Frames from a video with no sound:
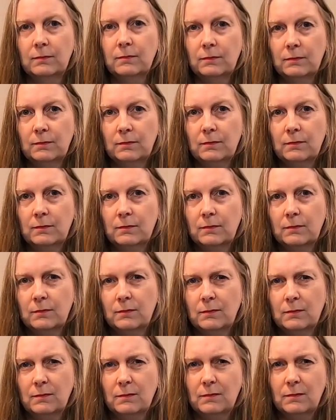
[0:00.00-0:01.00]

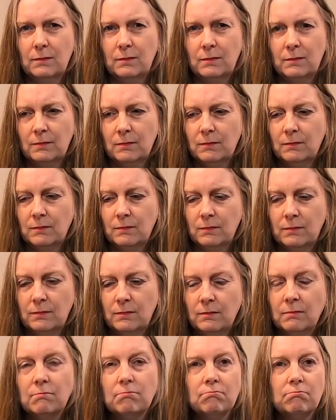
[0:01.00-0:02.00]

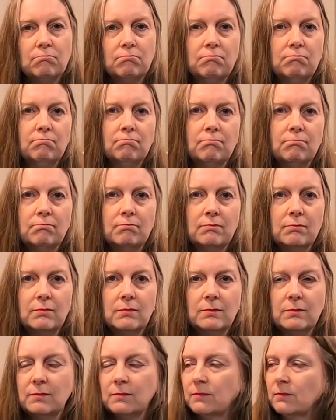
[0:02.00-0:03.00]

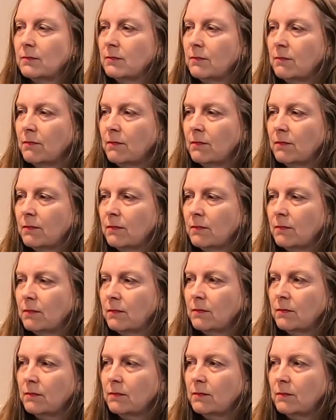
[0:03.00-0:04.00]

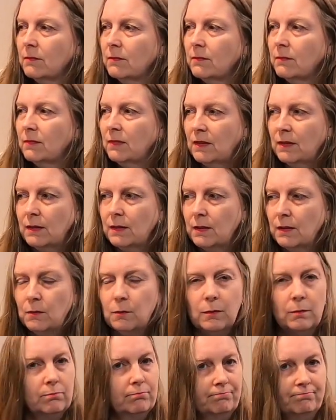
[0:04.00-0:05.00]

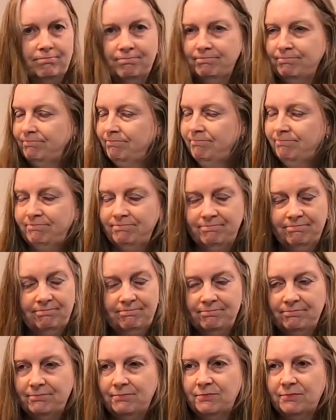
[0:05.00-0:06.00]

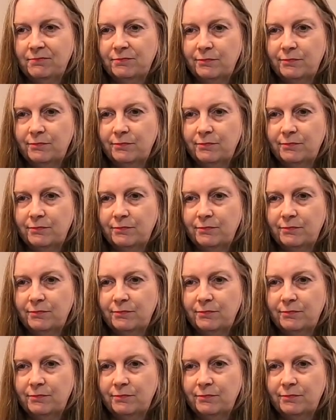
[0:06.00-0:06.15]
(not speaking)